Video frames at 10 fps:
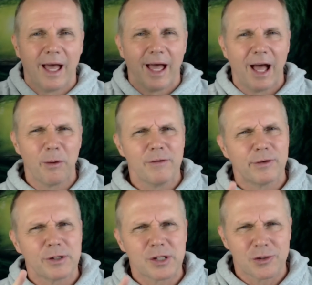
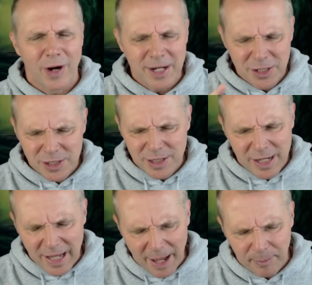However, a strange
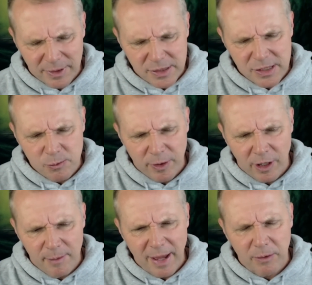thing happens is when
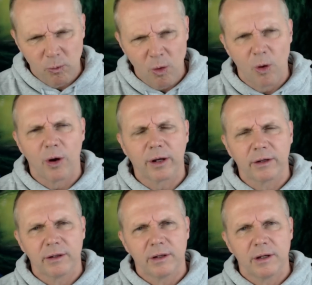I'm at work,
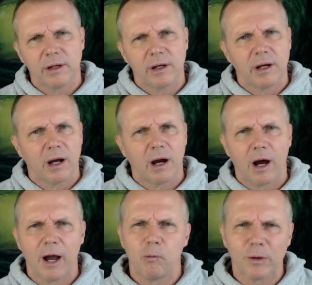
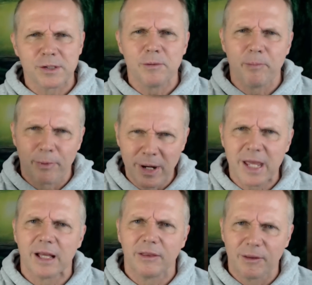I wasn't
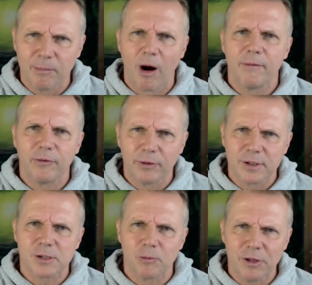bringing the
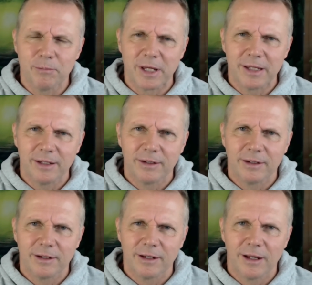mindfulness with me.
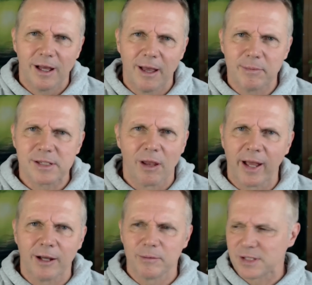It was
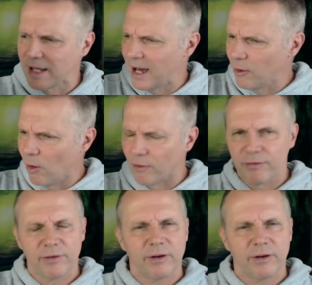like it was cut off.